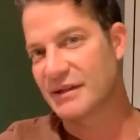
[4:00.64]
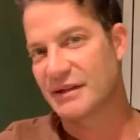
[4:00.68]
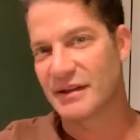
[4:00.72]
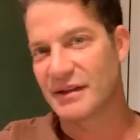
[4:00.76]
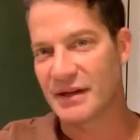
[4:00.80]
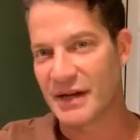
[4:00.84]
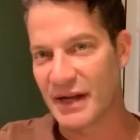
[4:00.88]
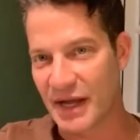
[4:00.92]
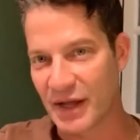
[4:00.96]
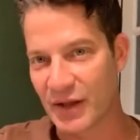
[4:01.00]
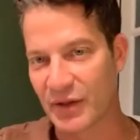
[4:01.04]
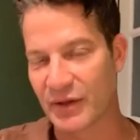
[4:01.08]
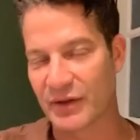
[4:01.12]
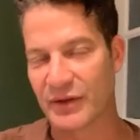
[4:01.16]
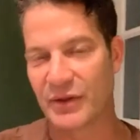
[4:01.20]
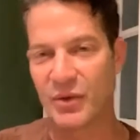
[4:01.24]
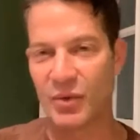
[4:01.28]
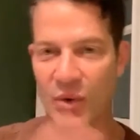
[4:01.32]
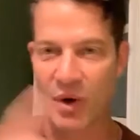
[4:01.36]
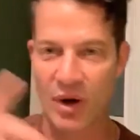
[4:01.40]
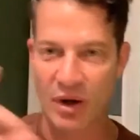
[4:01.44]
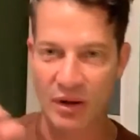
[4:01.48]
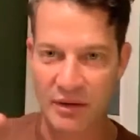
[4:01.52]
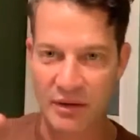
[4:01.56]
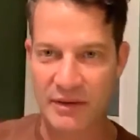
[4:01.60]
the nail in the
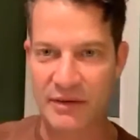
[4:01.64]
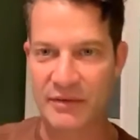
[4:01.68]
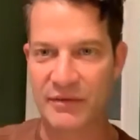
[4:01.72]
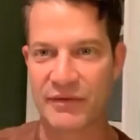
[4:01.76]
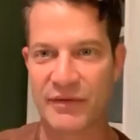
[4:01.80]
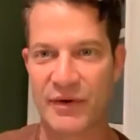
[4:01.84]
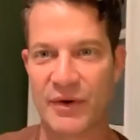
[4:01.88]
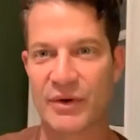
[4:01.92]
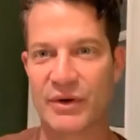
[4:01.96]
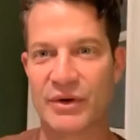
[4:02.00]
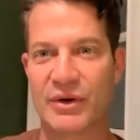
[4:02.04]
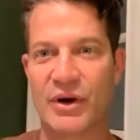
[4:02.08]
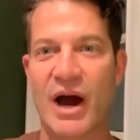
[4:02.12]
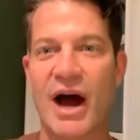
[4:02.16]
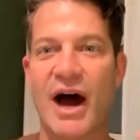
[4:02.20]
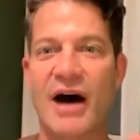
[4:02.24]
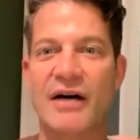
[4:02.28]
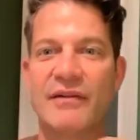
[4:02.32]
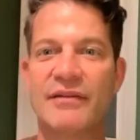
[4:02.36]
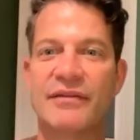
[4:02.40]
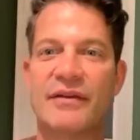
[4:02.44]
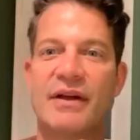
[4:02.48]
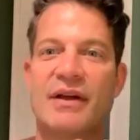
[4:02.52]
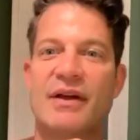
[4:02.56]
wall in a photograph.